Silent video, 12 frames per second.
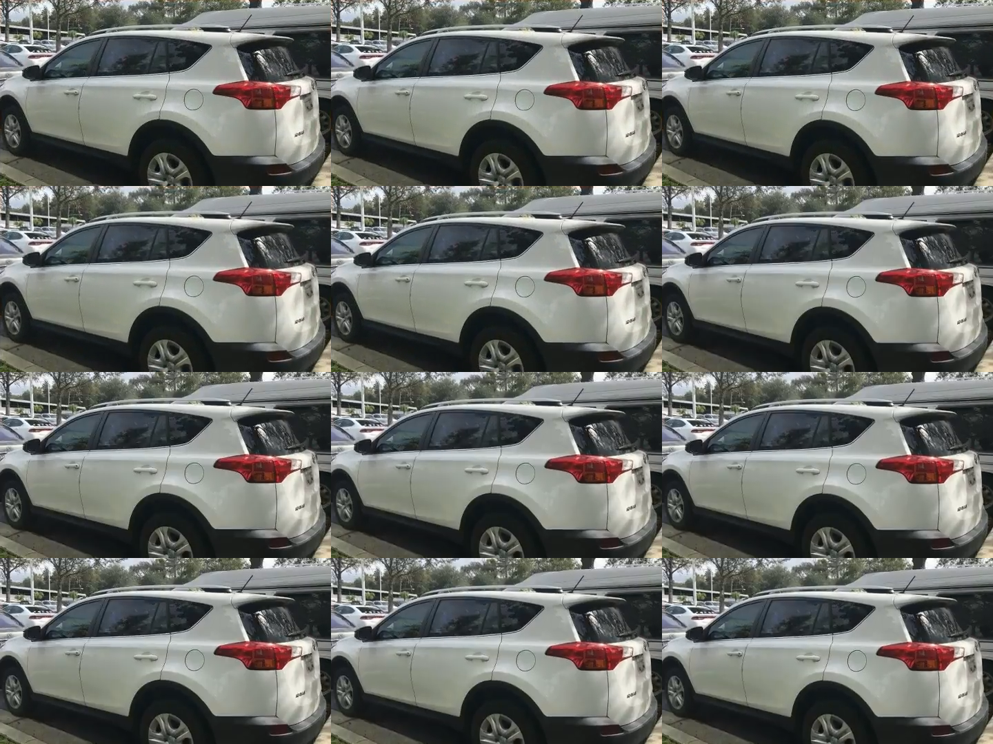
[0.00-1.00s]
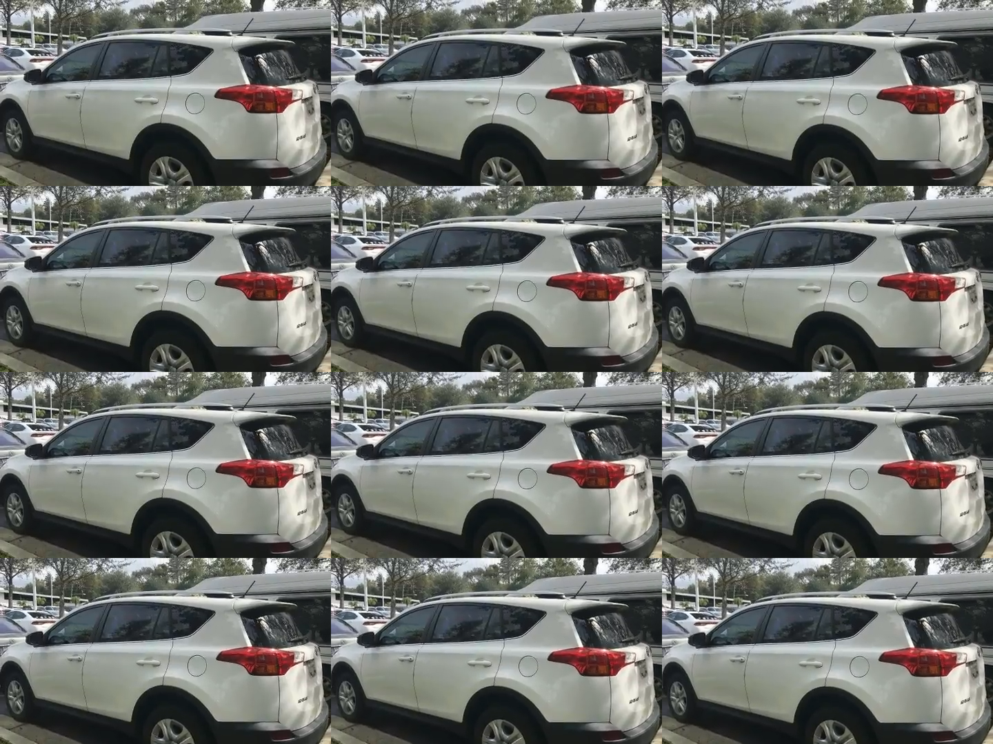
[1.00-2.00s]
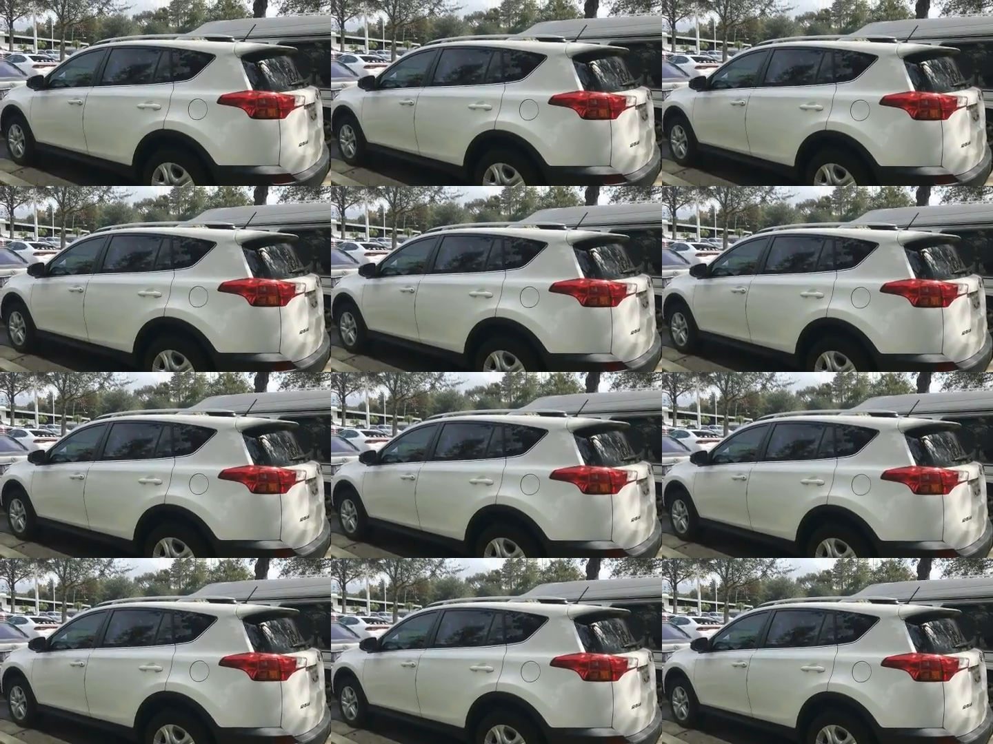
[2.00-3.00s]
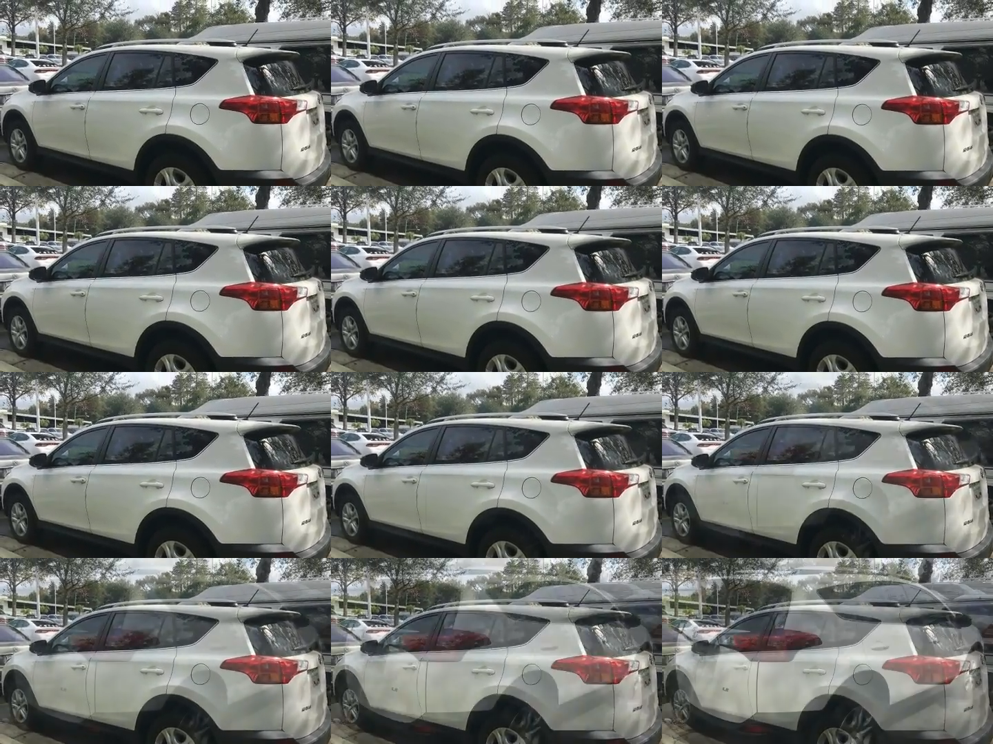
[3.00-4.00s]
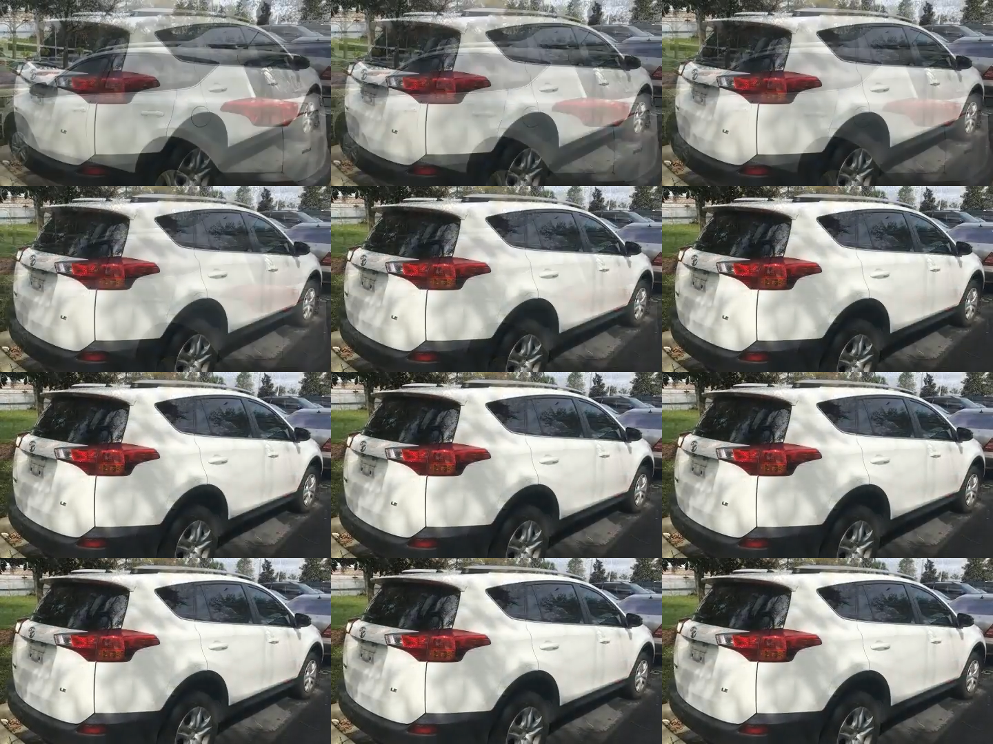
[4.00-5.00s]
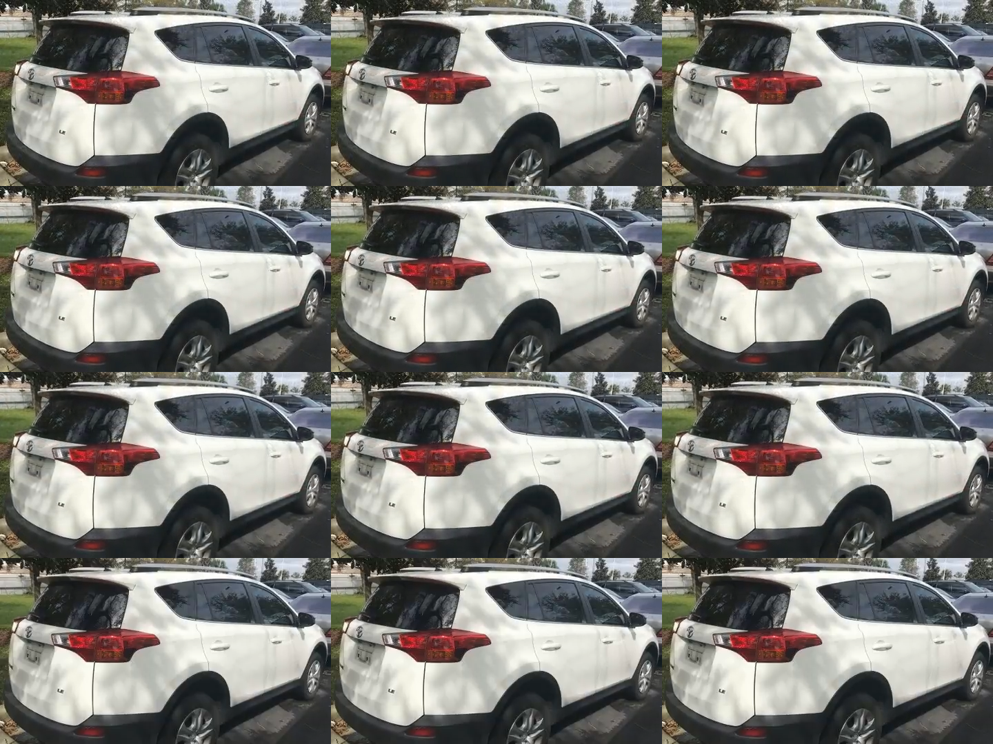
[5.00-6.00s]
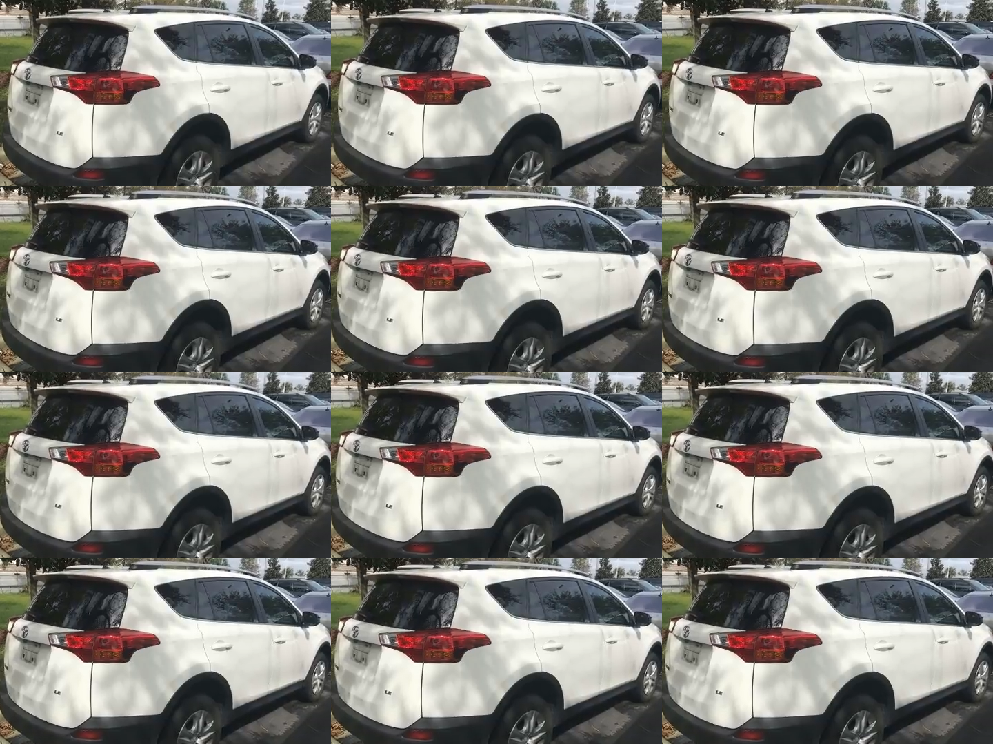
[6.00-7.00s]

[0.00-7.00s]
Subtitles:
Nobody's mouth can be seen.